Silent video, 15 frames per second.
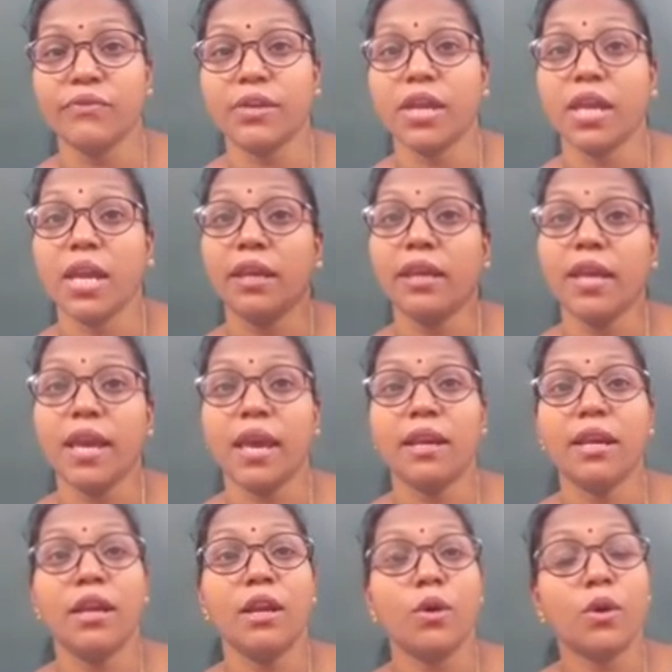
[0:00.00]
We can
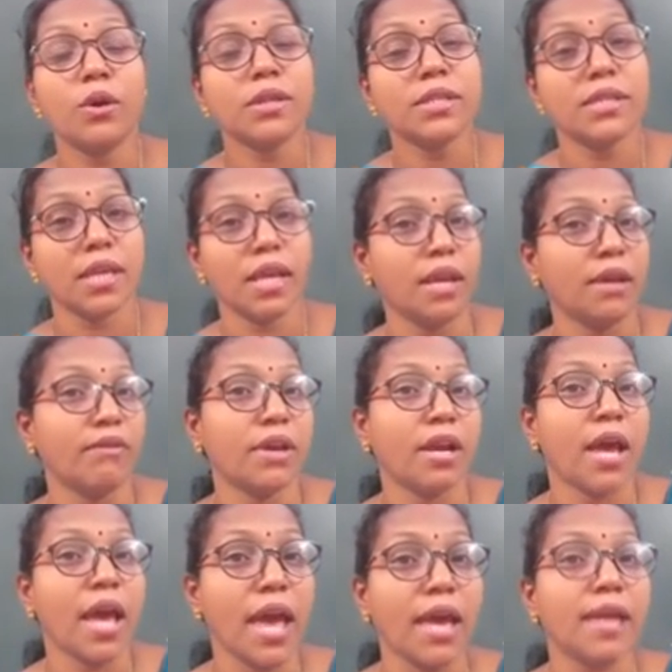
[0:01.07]
carry loads in our
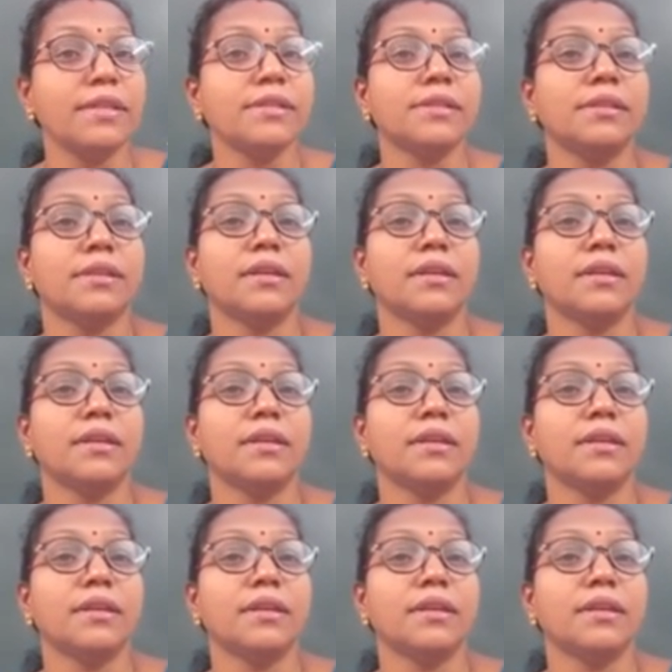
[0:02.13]
hands.